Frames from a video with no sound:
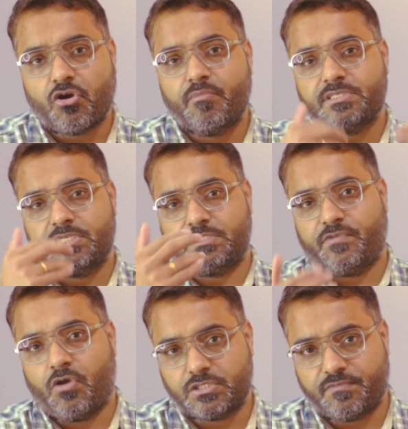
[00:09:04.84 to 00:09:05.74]
of business
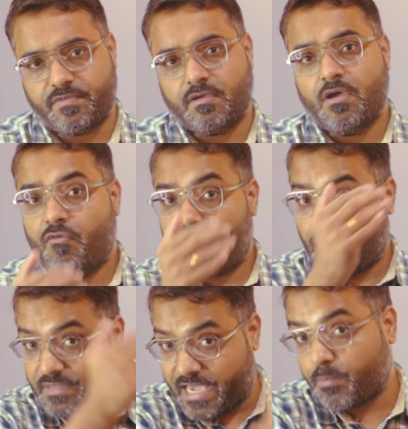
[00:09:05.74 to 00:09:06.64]
philosophy
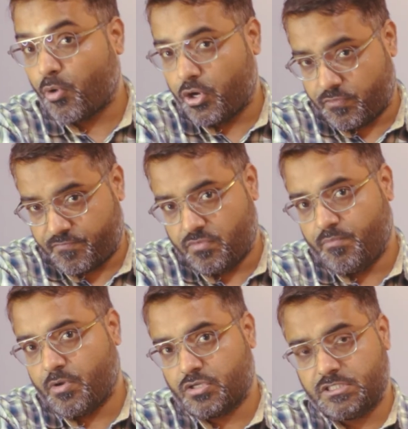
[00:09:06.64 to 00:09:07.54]
from their point of view,
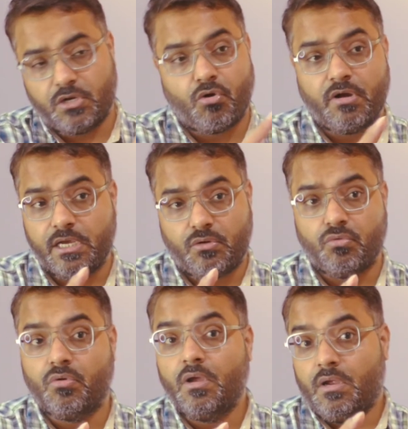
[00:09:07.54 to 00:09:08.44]
because they don't need
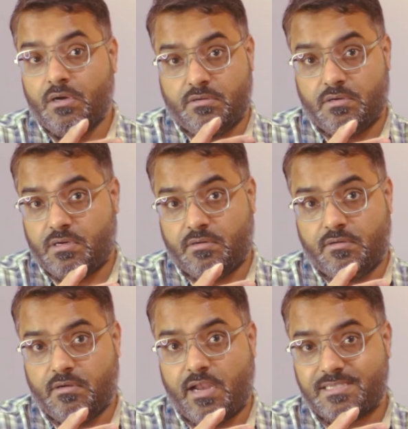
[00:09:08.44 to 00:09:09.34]
to
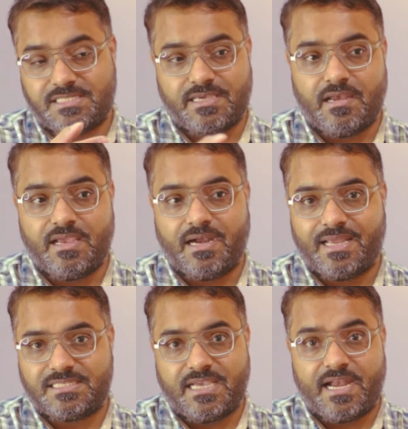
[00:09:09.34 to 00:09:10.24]
necessarily
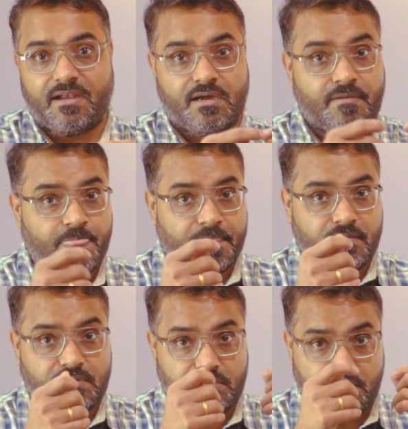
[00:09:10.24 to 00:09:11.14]
understand
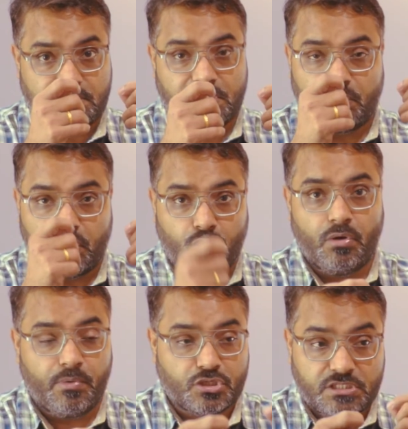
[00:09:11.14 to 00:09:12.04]
Six Sigma
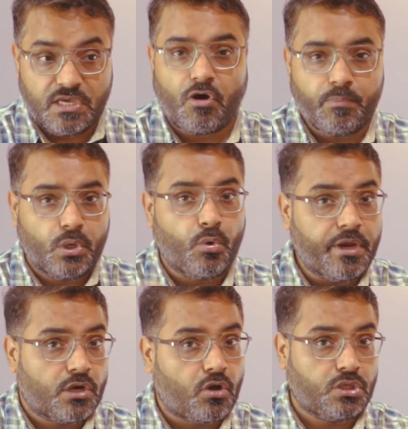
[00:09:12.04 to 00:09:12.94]
tool, because they won't be
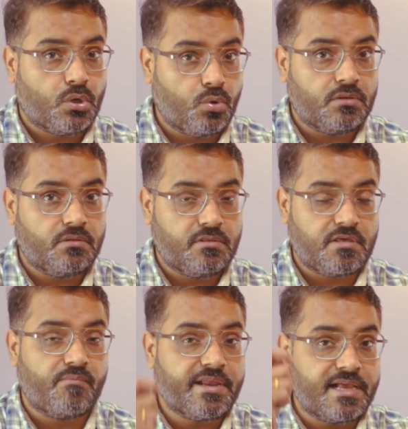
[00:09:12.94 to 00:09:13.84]
doing it on their own.
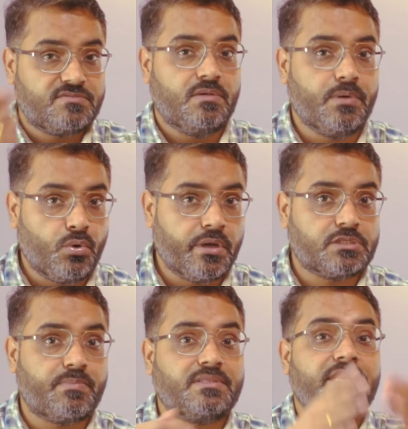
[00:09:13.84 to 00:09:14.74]
Somebody else will be doing
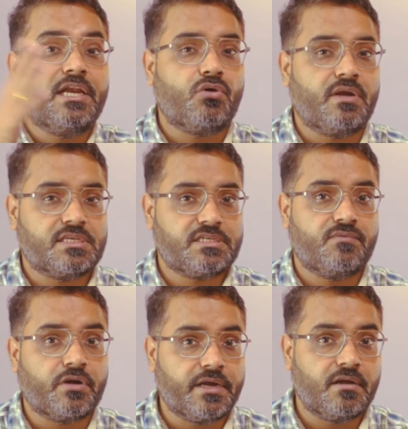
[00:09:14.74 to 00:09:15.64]
it, but they need to
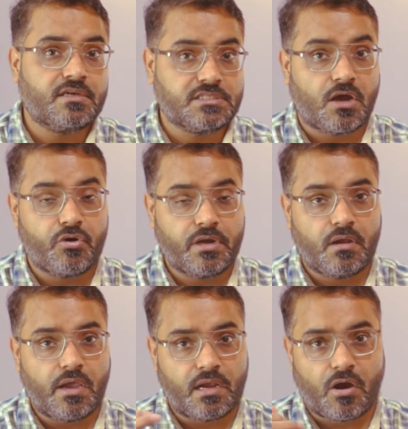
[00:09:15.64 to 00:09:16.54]
understand what it does and
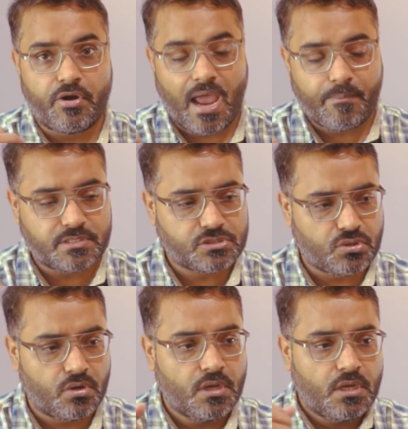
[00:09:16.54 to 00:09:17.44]
how it happens. So